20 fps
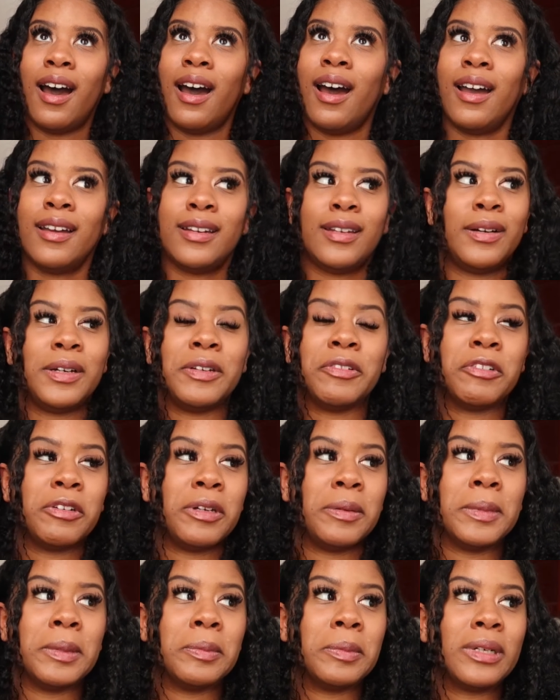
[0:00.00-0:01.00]
I don't even
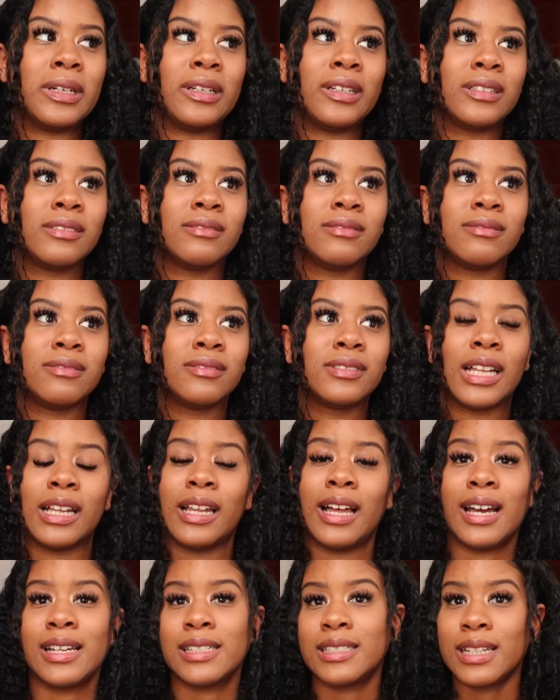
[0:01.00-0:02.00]
remember the
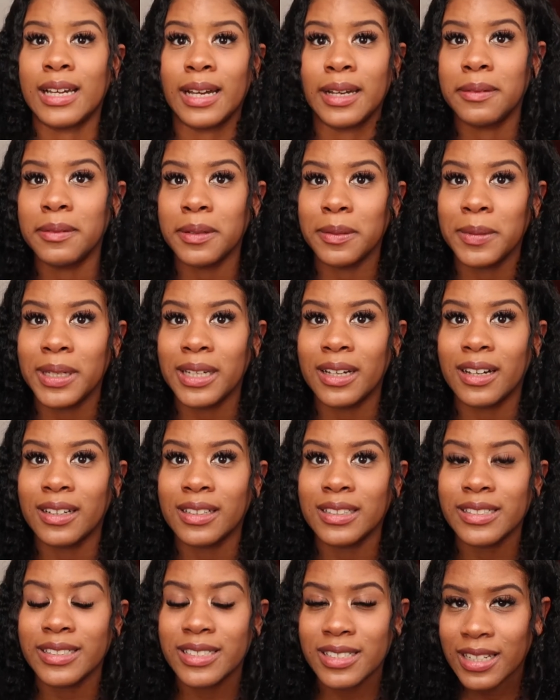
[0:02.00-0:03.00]
last time, to be
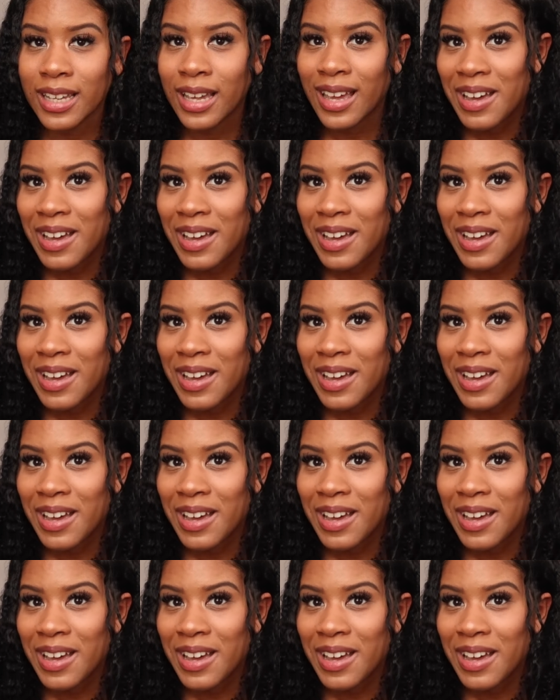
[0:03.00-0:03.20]
honest.